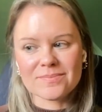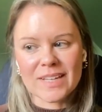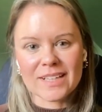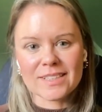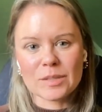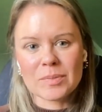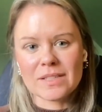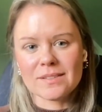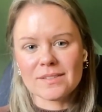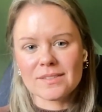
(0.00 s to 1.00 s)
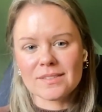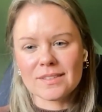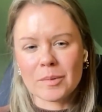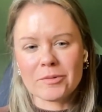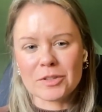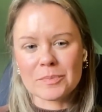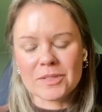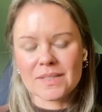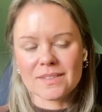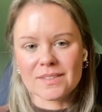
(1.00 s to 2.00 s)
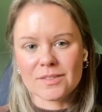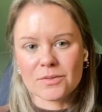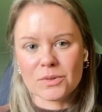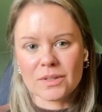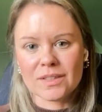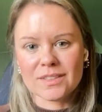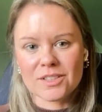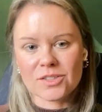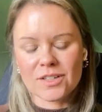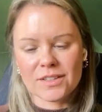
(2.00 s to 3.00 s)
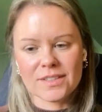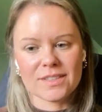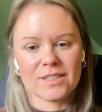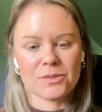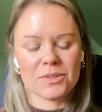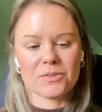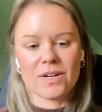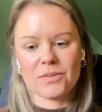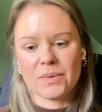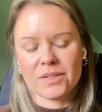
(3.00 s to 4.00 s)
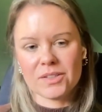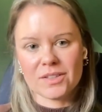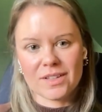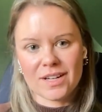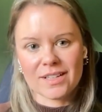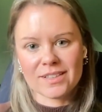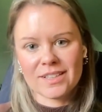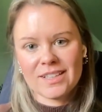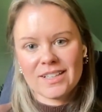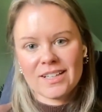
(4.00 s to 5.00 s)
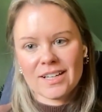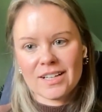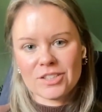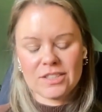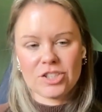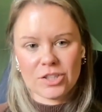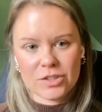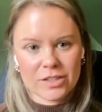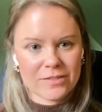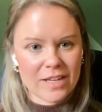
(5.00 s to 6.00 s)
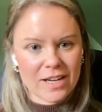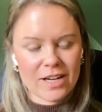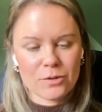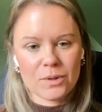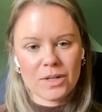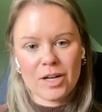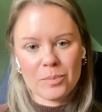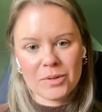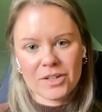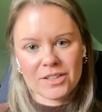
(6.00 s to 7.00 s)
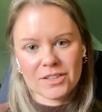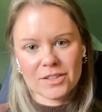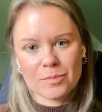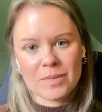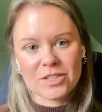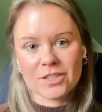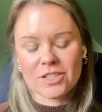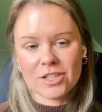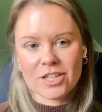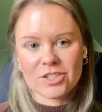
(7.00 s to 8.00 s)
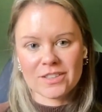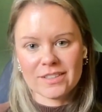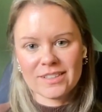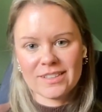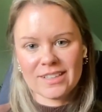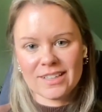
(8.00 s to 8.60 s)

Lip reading: Yeah, I did a piece. One of my first pieces for Digital Health Insights was around whether or not generative AI will help or hinder patient education.